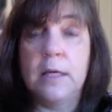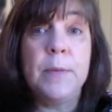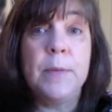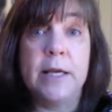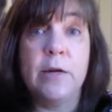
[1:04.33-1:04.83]

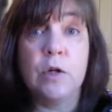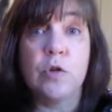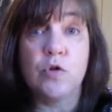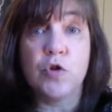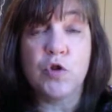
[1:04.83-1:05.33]

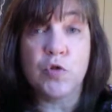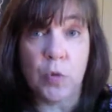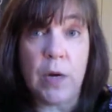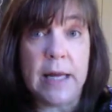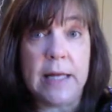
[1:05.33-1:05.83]
characters
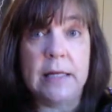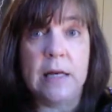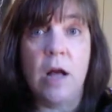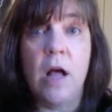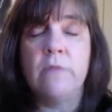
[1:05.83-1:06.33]
straight in a
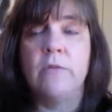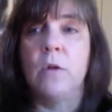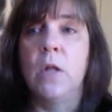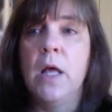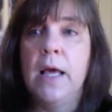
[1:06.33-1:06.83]

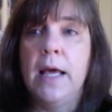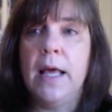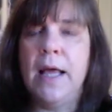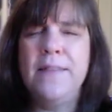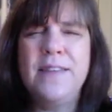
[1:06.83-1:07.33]
novel.
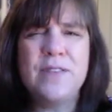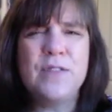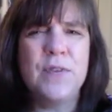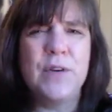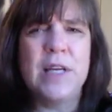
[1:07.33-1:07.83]
And this
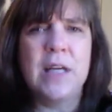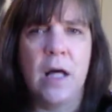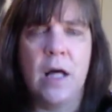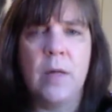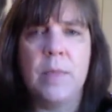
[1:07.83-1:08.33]
is very
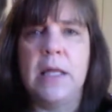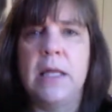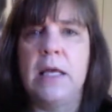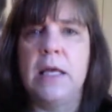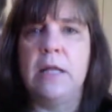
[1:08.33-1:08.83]
common
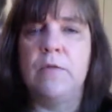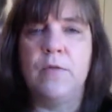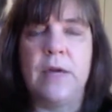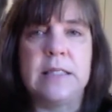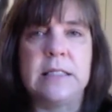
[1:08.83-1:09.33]
in
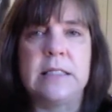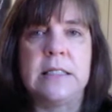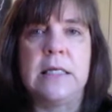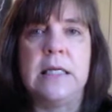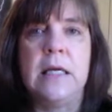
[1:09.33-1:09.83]

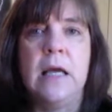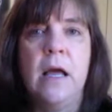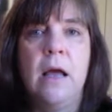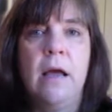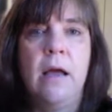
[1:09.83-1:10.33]
fantasy
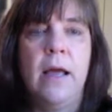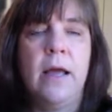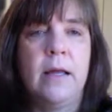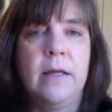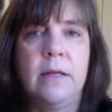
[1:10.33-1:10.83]

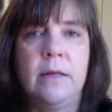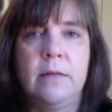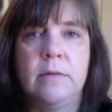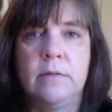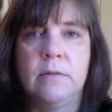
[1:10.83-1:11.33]
and
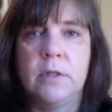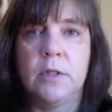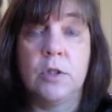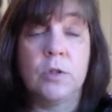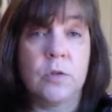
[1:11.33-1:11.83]
in
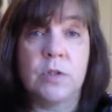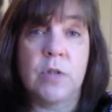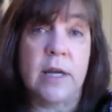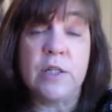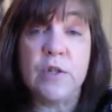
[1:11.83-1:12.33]

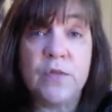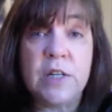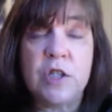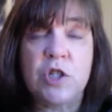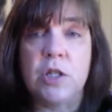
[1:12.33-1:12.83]
science
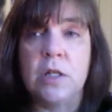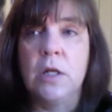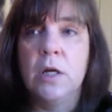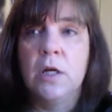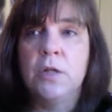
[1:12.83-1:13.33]
fiction,
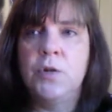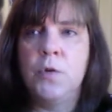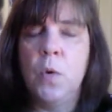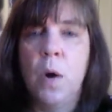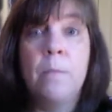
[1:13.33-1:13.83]

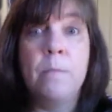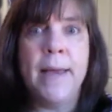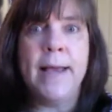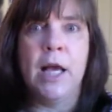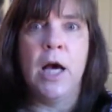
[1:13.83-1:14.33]
to
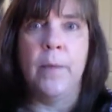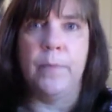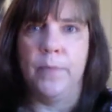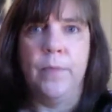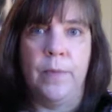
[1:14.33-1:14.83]
make
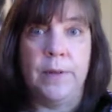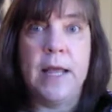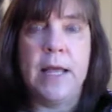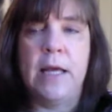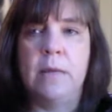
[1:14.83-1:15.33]
up
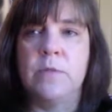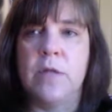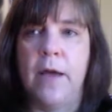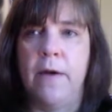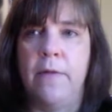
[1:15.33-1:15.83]
names.
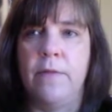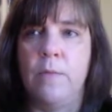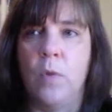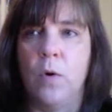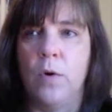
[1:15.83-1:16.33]
And the
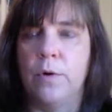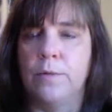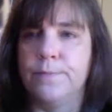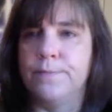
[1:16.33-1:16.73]
more